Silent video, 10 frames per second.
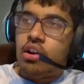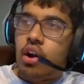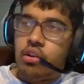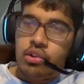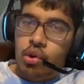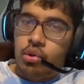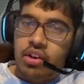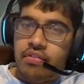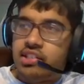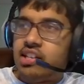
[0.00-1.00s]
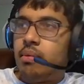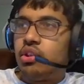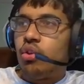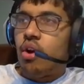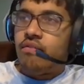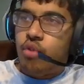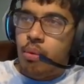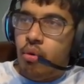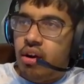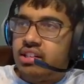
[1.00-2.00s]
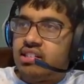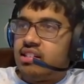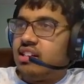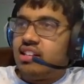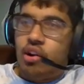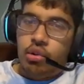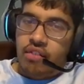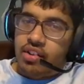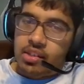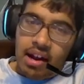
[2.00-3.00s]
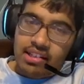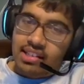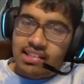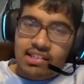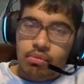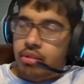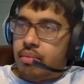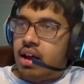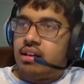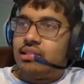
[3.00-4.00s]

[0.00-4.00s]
Congo's goal difference, even though they're on four points, the goal difference minus six is really bad.